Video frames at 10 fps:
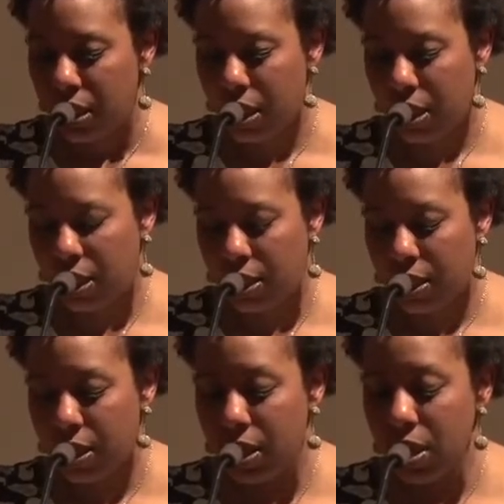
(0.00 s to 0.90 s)

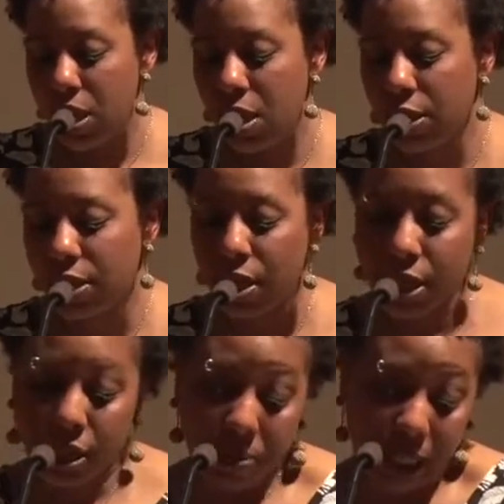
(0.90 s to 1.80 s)
I'll start
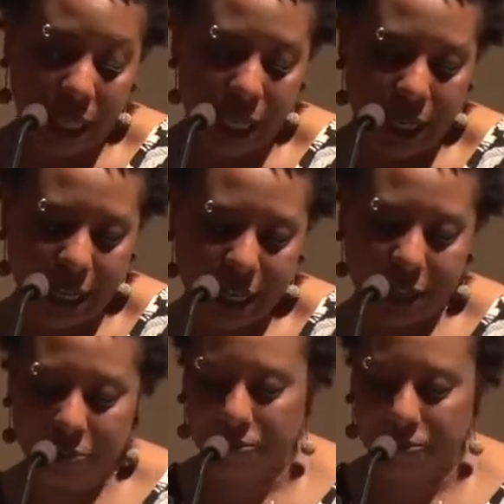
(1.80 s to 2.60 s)
at the beginning.